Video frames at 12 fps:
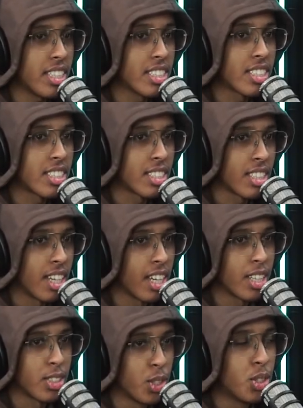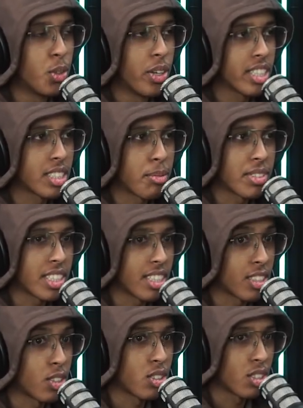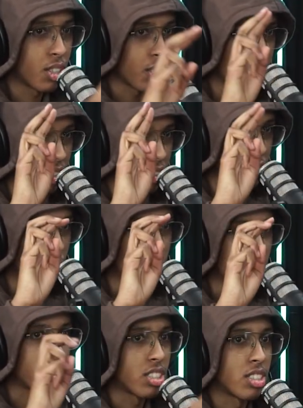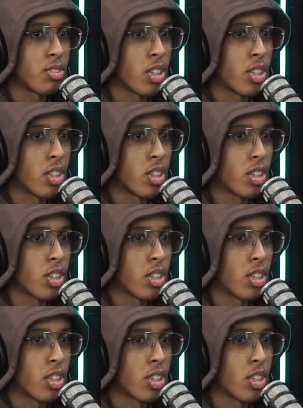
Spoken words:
is you doing something that's not your culture. For